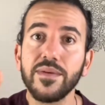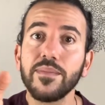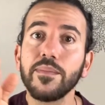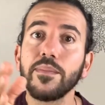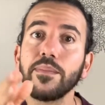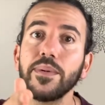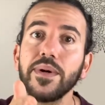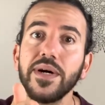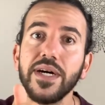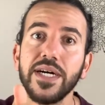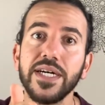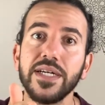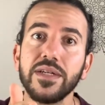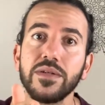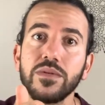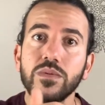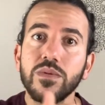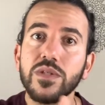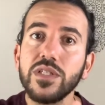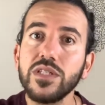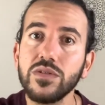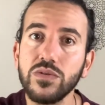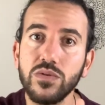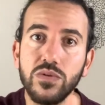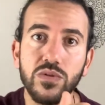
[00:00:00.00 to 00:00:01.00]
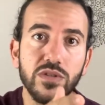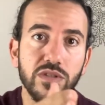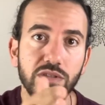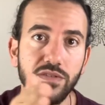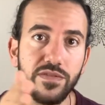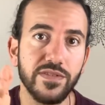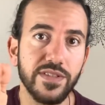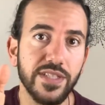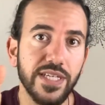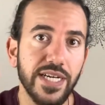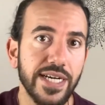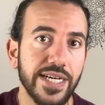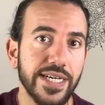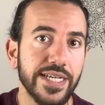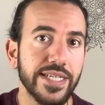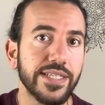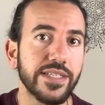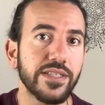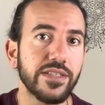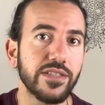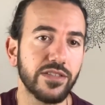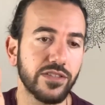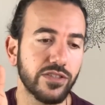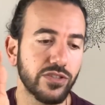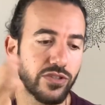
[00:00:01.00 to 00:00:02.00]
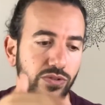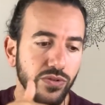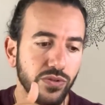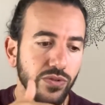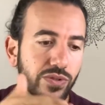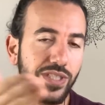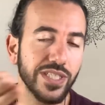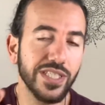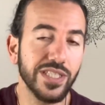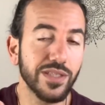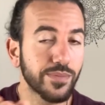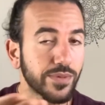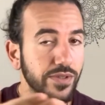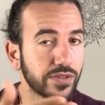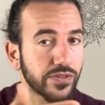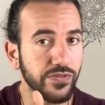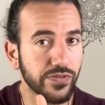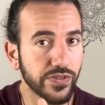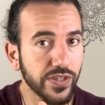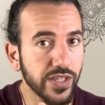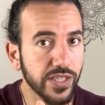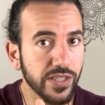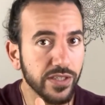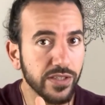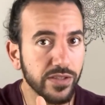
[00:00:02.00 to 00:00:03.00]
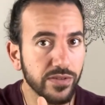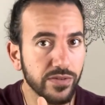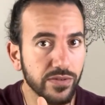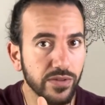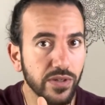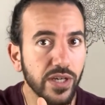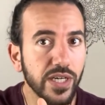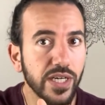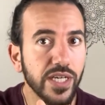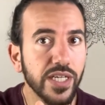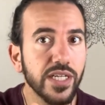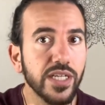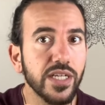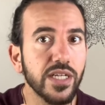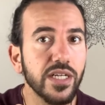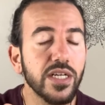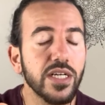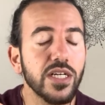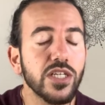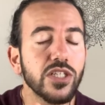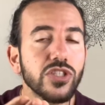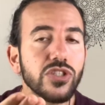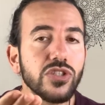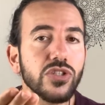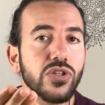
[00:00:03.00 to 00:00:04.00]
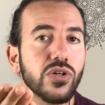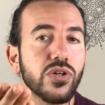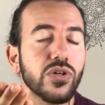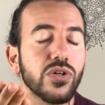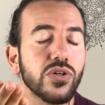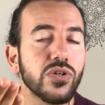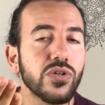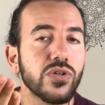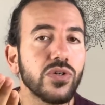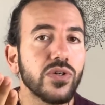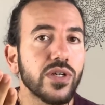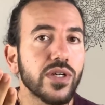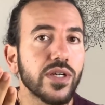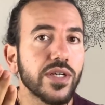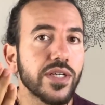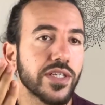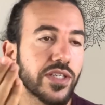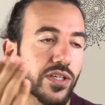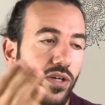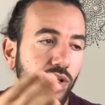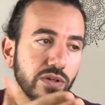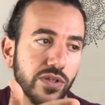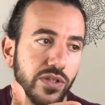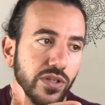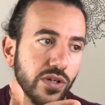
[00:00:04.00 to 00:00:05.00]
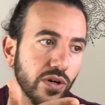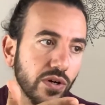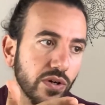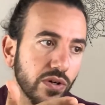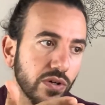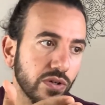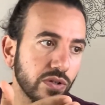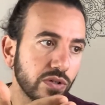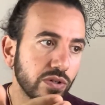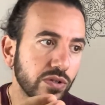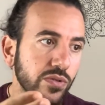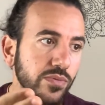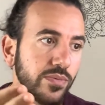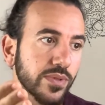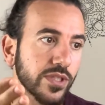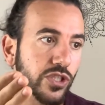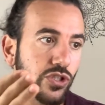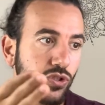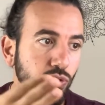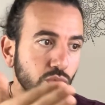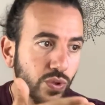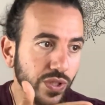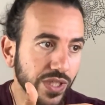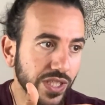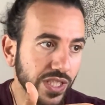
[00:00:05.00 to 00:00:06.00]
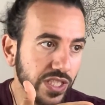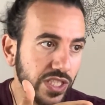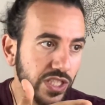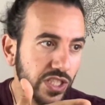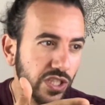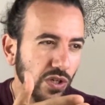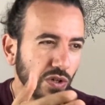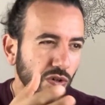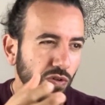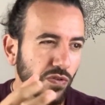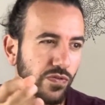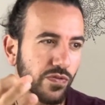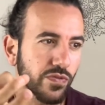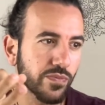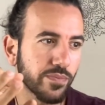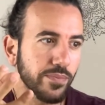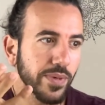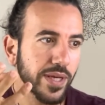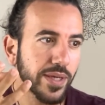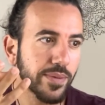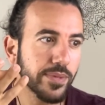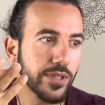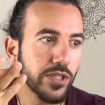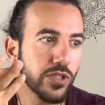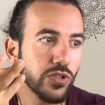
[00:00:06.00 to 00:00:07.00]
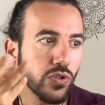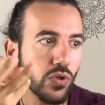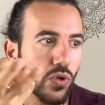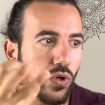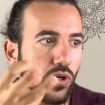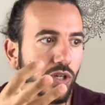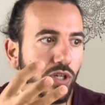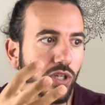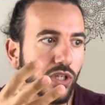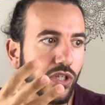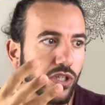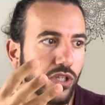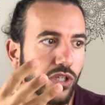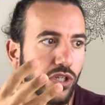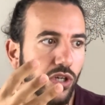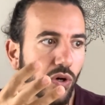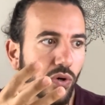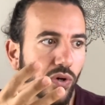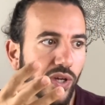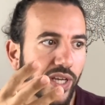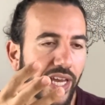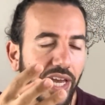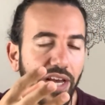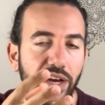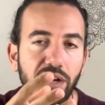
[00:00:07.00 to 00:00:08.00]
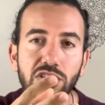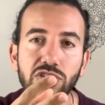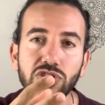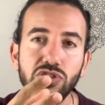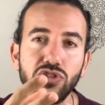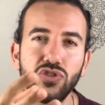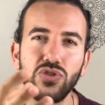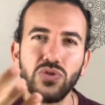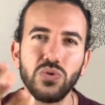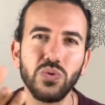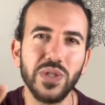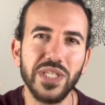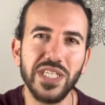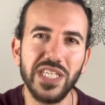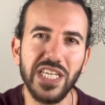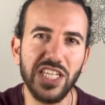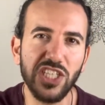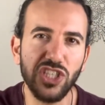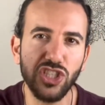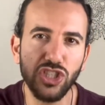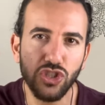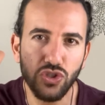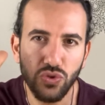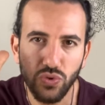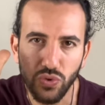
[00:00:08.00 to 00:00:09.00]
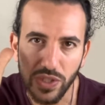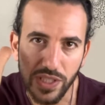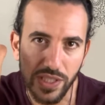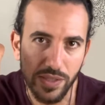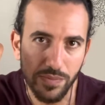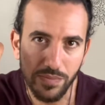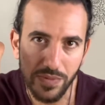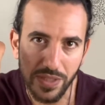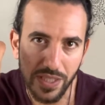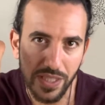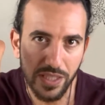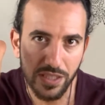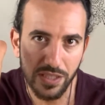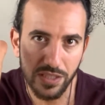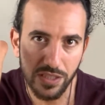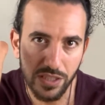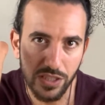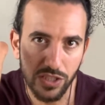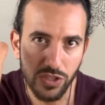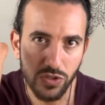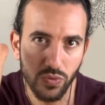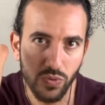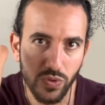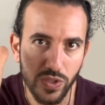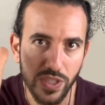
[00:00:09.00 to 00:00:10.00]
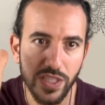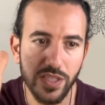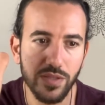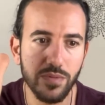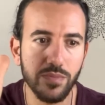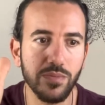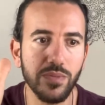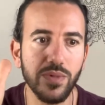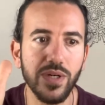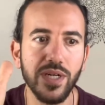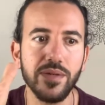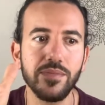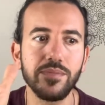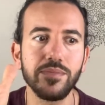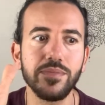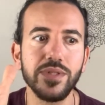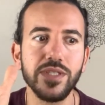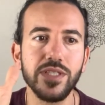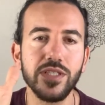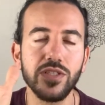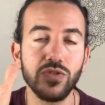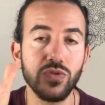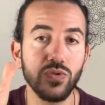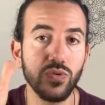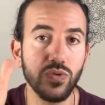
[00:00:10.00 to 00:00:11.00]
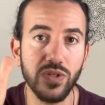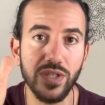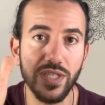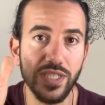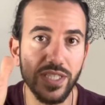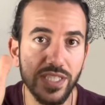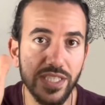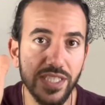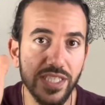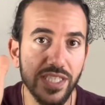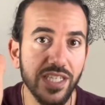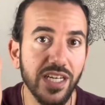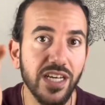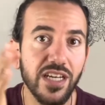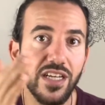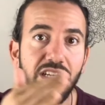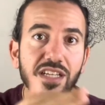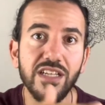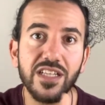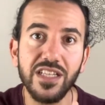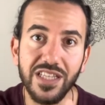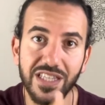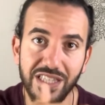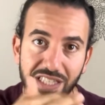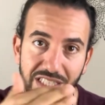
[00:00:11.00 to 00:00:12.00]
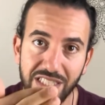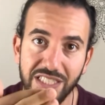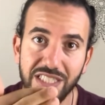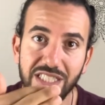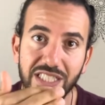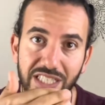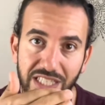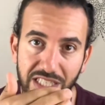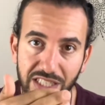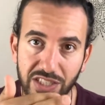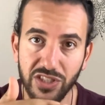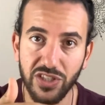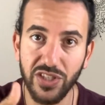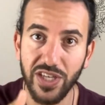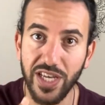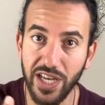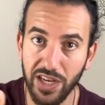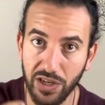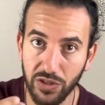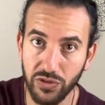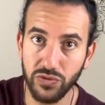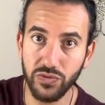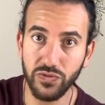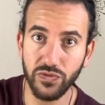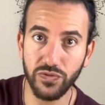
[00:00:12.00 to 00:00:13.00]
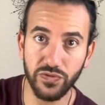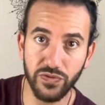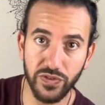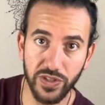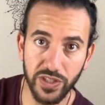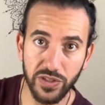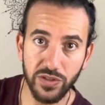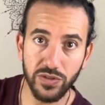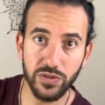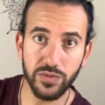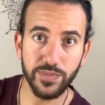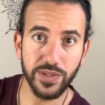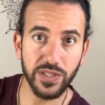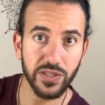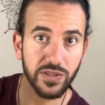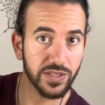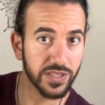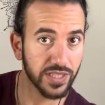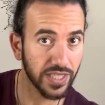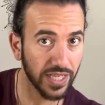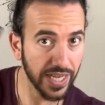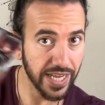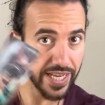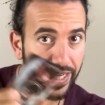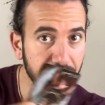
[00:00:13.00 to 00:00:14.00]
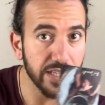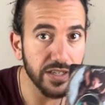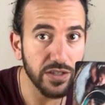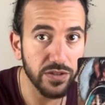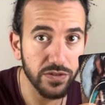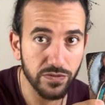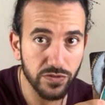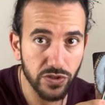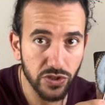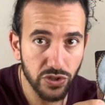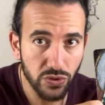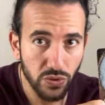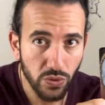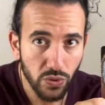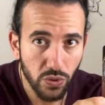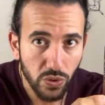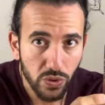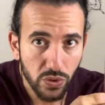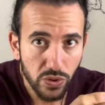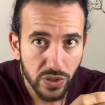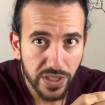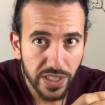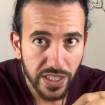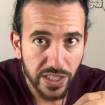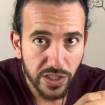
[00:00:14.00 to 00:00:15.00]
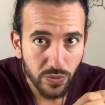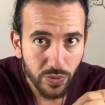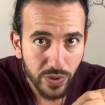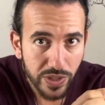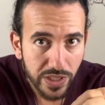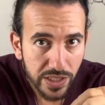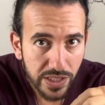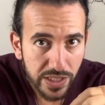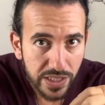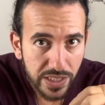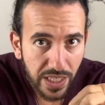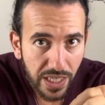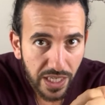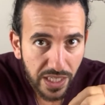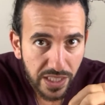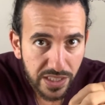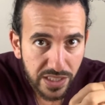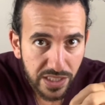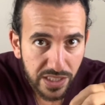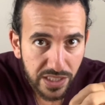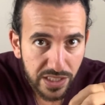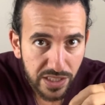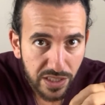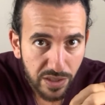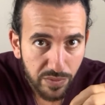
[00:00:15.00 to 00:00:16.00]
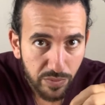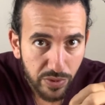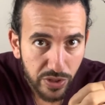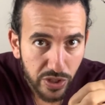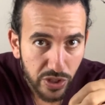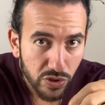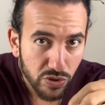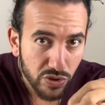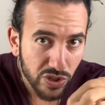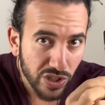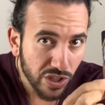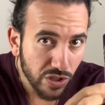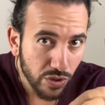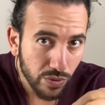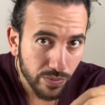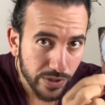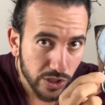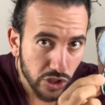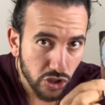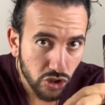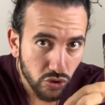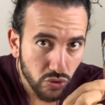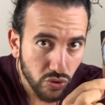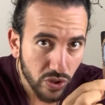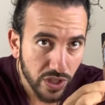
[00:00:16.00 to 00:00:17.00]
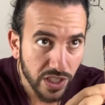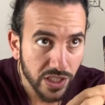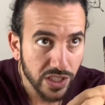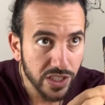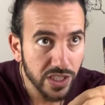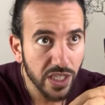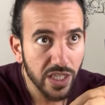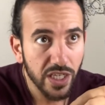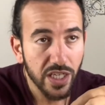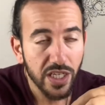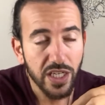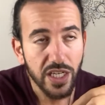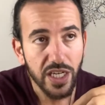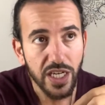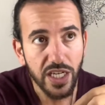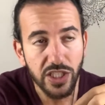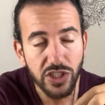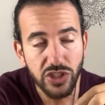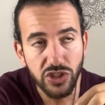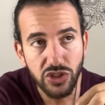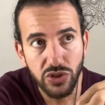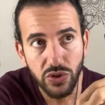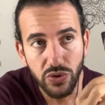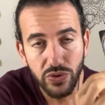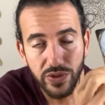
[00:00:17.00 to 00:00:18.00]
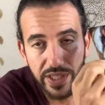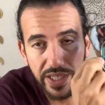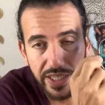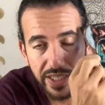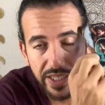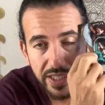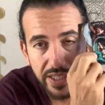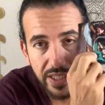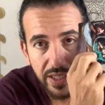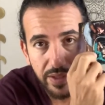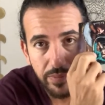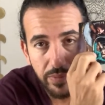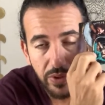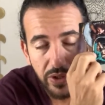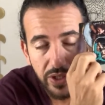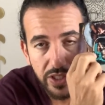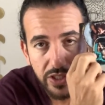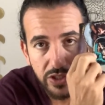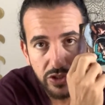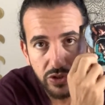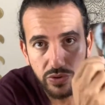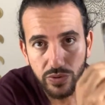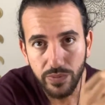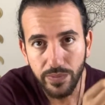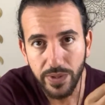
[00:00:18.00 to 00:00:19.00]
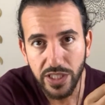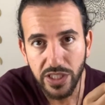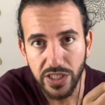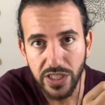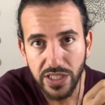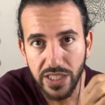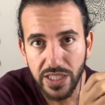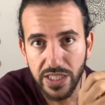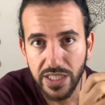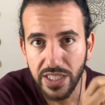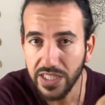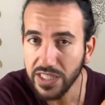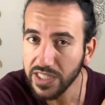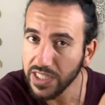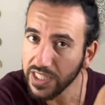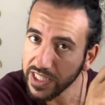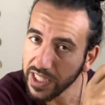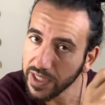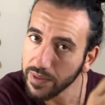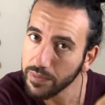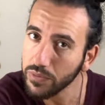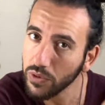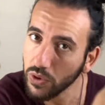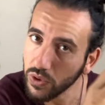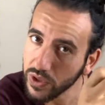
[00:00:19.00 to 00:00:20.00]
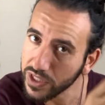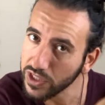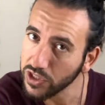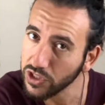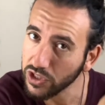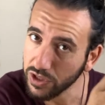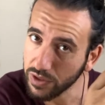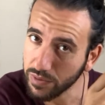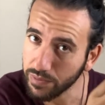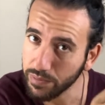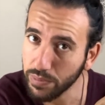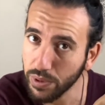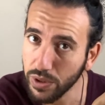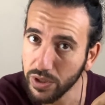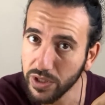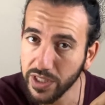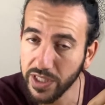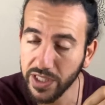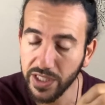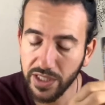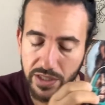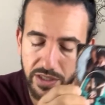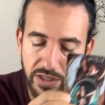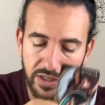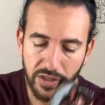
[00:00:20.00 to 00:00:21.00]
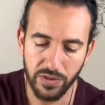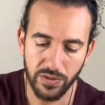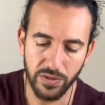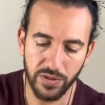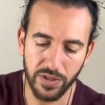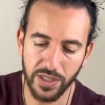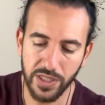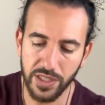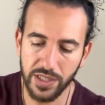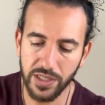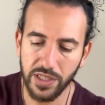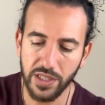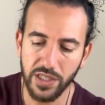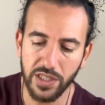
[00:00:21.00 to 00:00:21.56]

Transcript: But with all of that, you do need a bit of fun, right? So going home, enjoying yourself, maybe not going out and doing extreme things this week might be a good idea. Listening to how you feel, because the 8 of Swords, as we discussed, is somebody who's a little bit stressed, and so they're in their mind too much and they need to get more into the body, right?